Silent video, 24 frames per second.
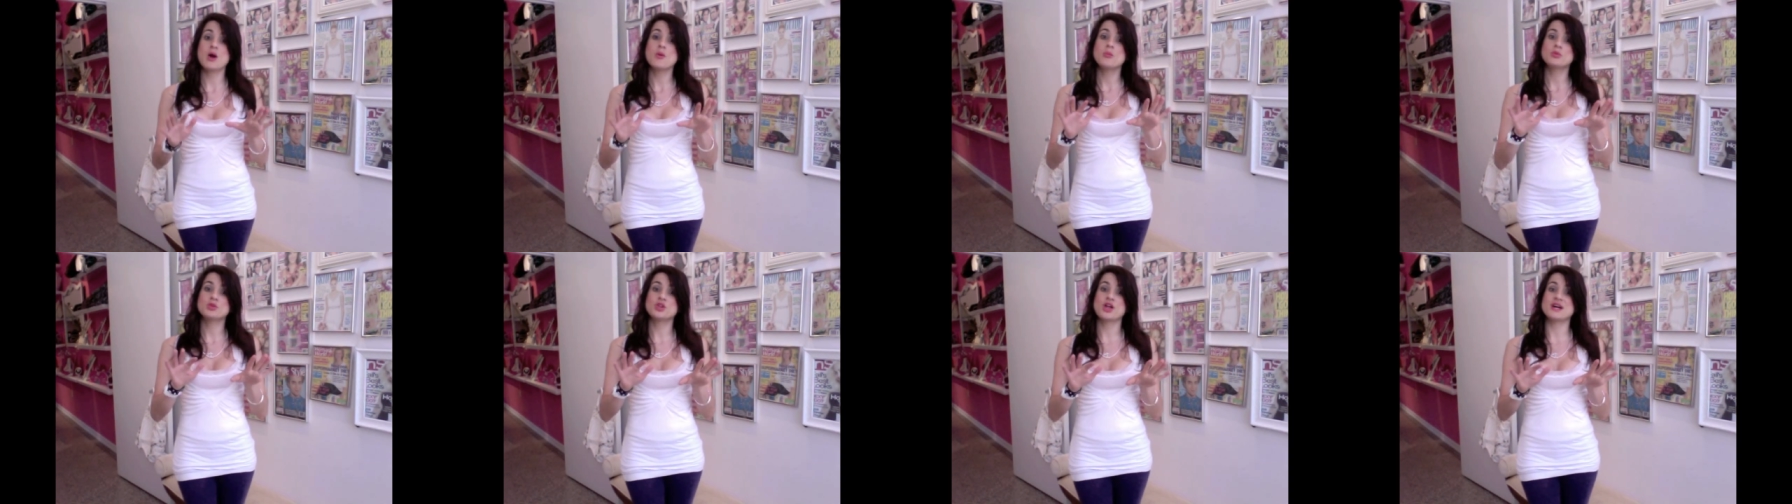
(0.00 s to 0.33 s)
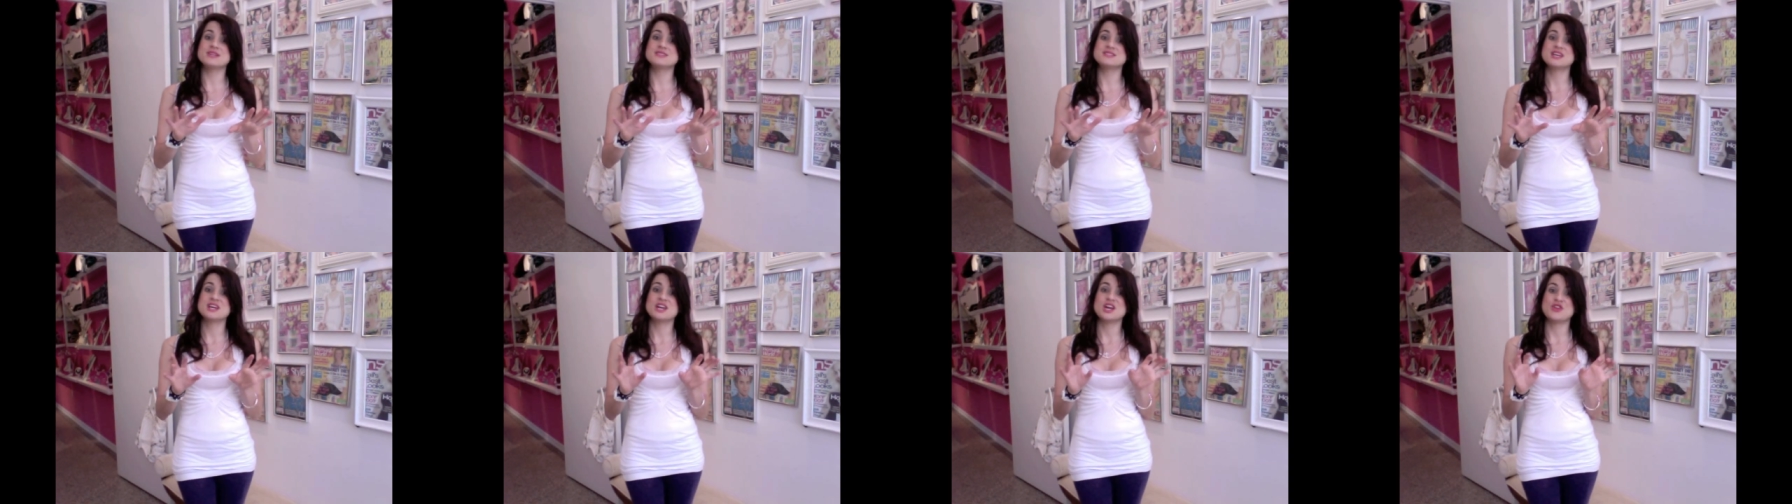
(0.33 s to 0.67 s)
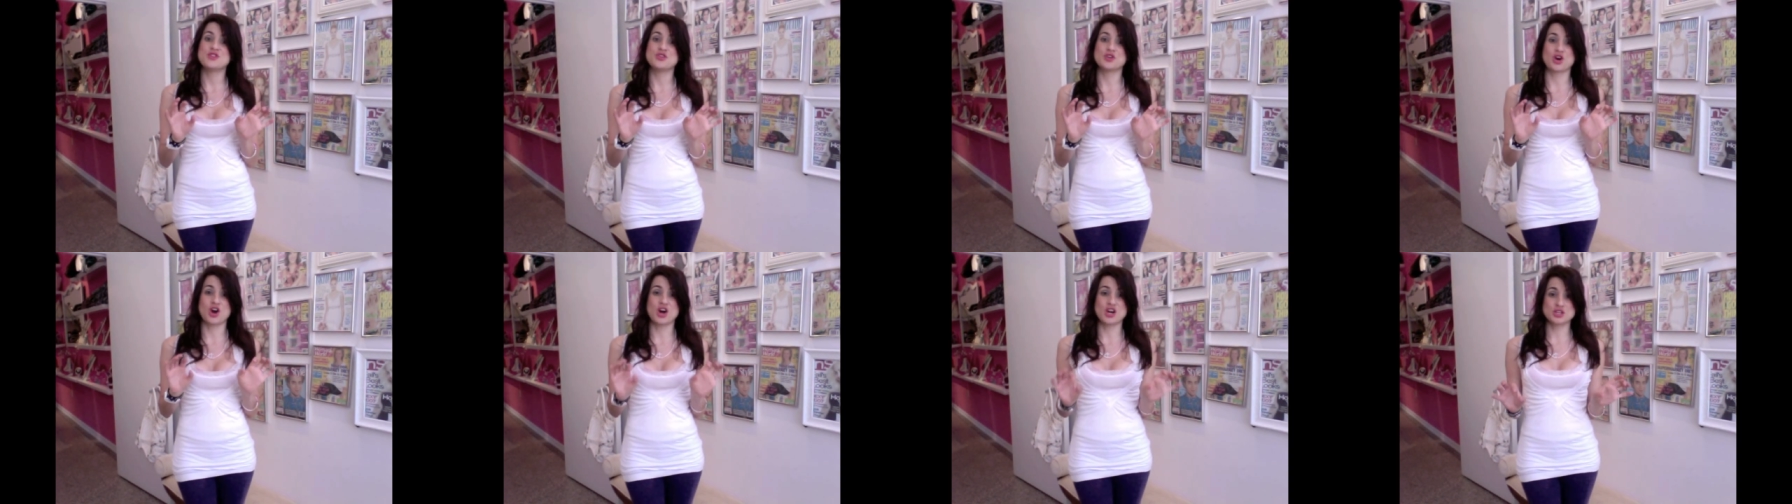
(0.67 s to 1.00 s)
Plus,
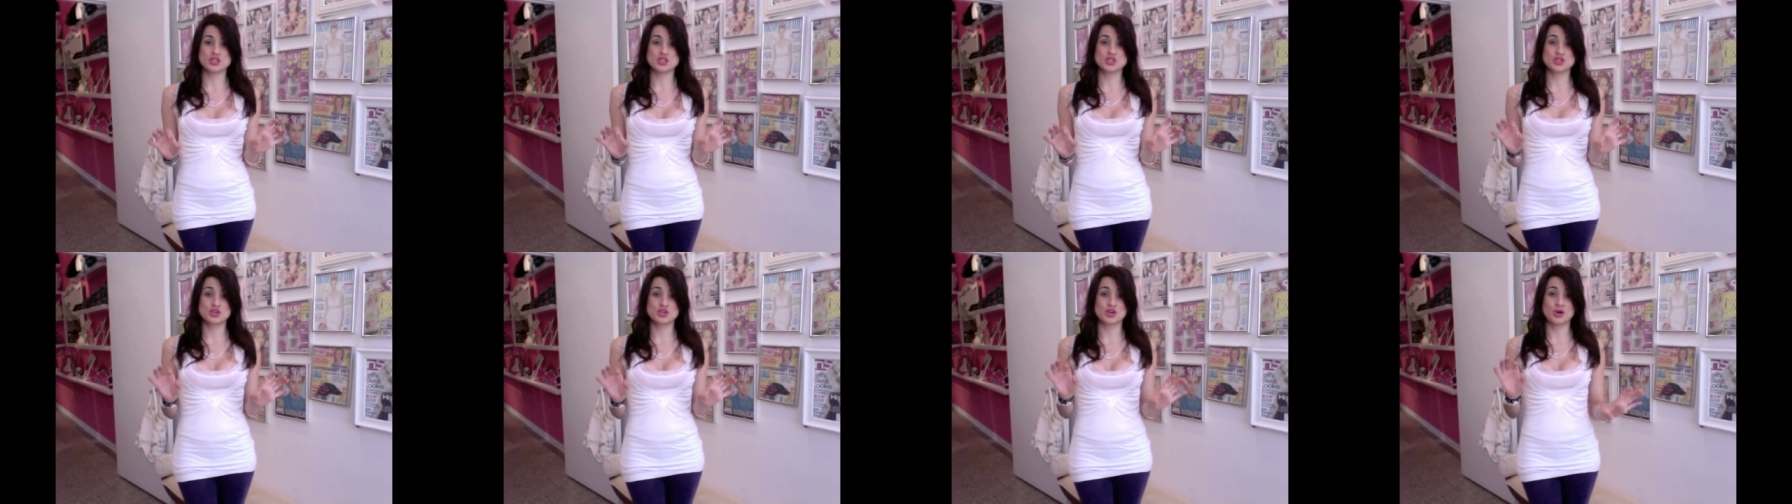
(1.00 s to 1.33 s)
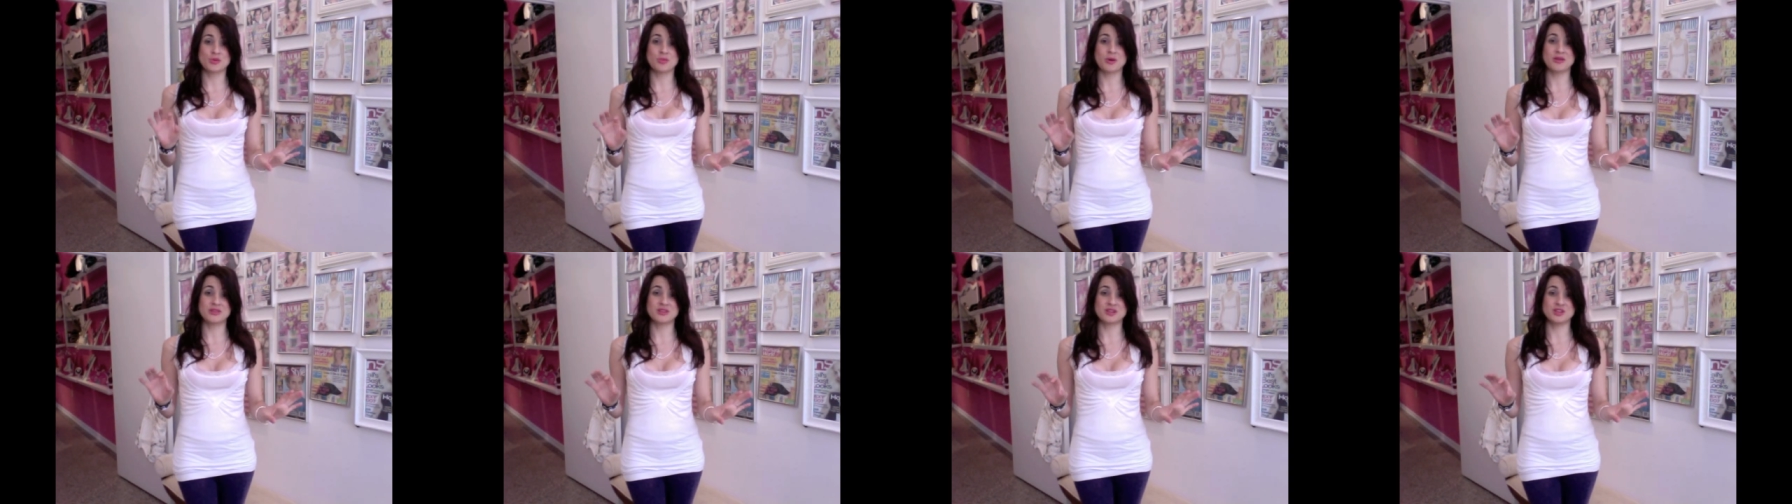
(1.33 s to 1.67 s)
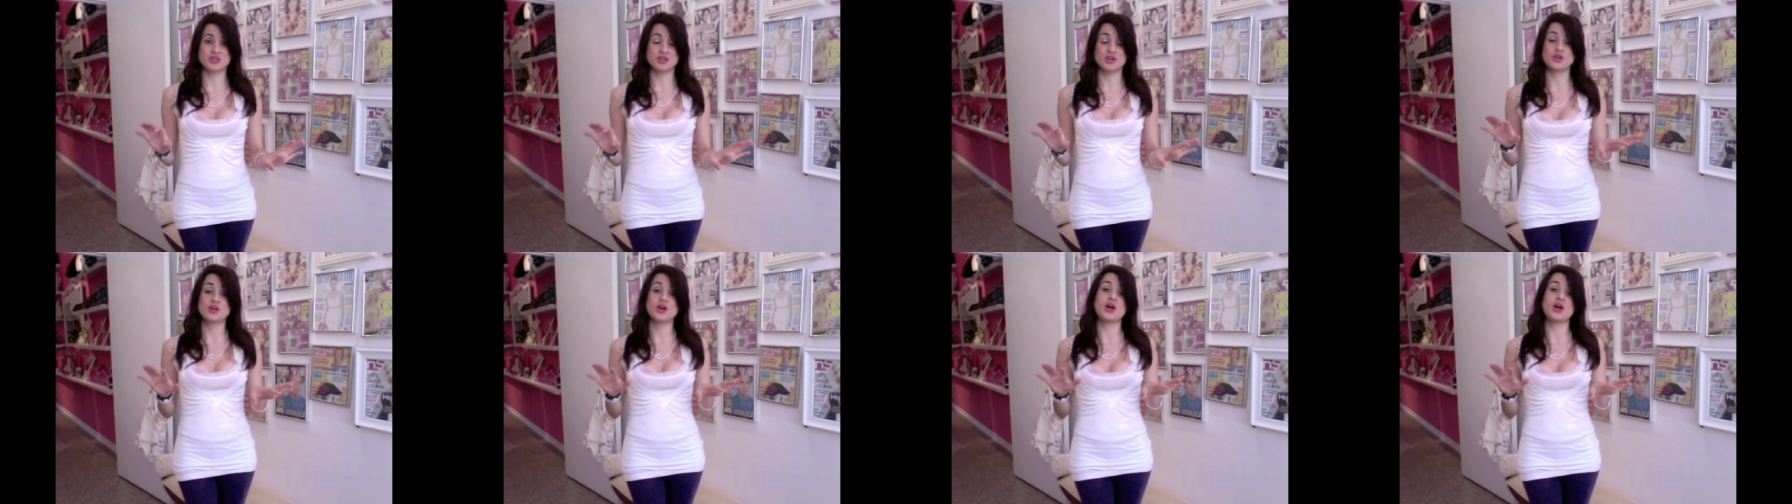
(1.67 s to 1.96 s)
if you're unsure about the look